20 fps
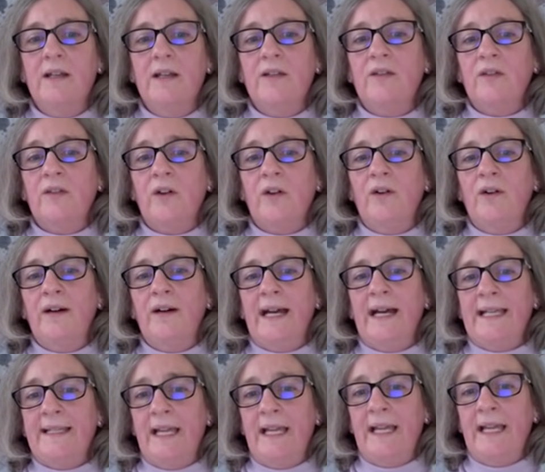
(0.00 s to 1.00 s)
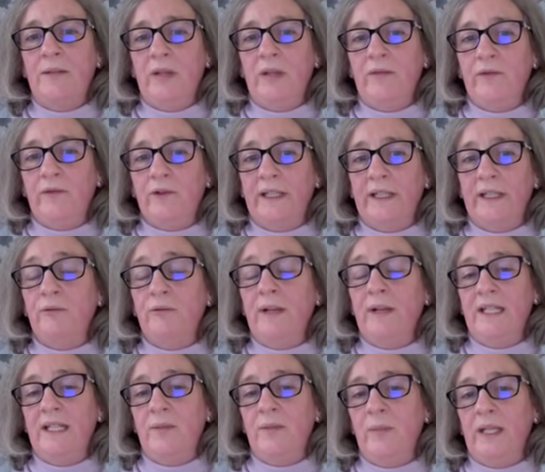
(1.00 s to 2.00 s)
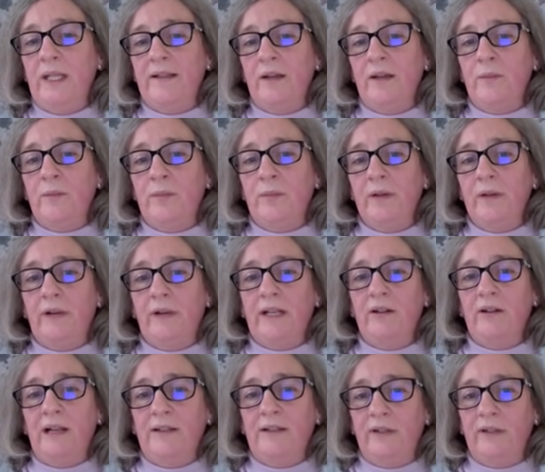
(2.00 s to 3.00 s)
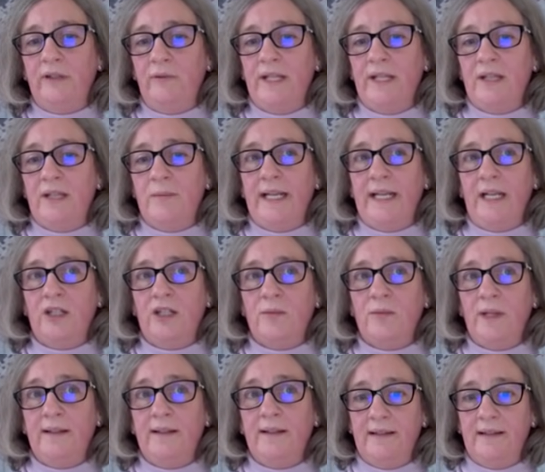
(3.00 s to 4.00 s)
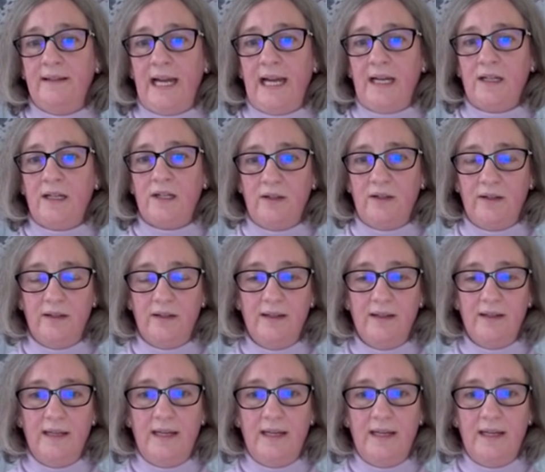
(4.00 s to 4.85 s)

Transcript: So as said before, it really speeds up regulatory risk management action